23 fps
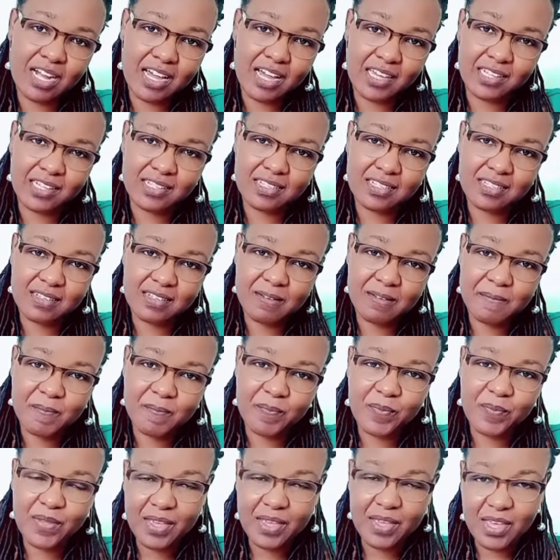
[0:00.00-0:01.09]
If you are
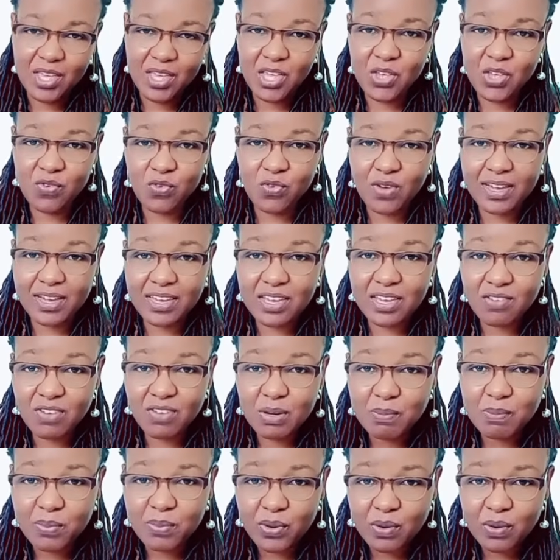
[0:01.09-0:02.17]
given prompts, then
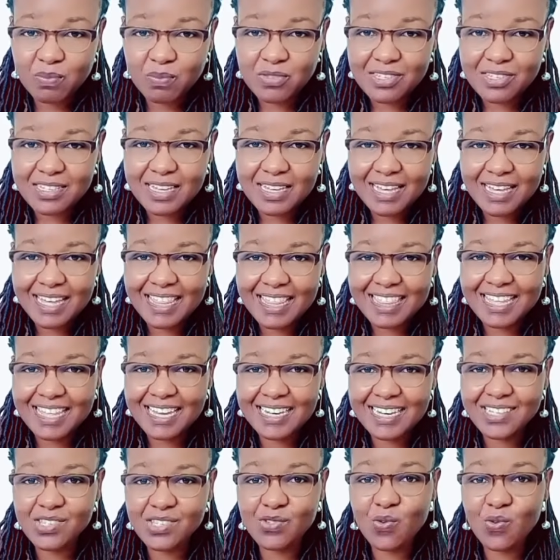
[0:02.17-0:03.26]
it's wiser
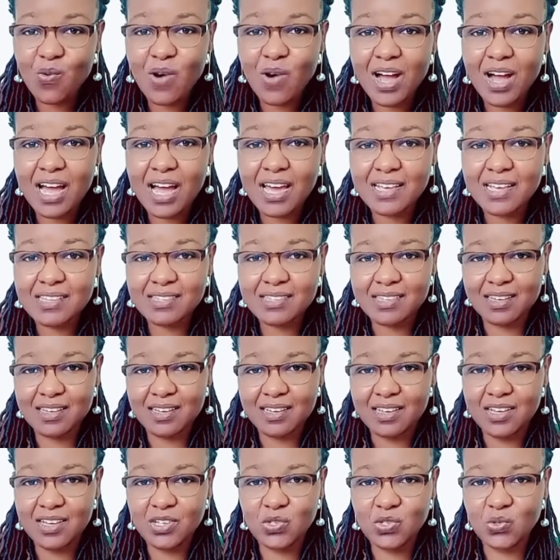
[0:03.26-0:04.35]
to attend to
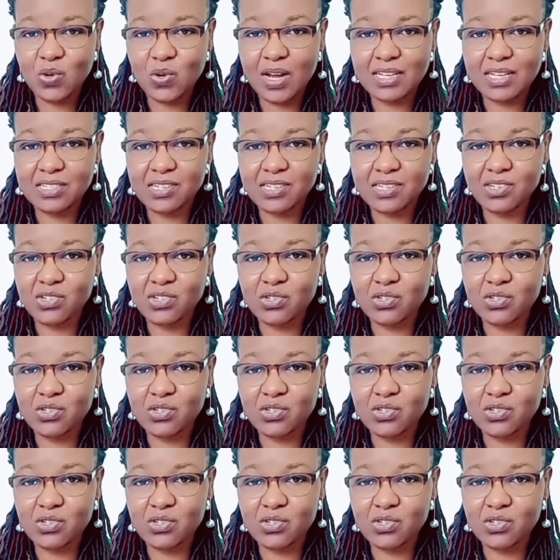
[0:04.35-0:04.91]
those prompts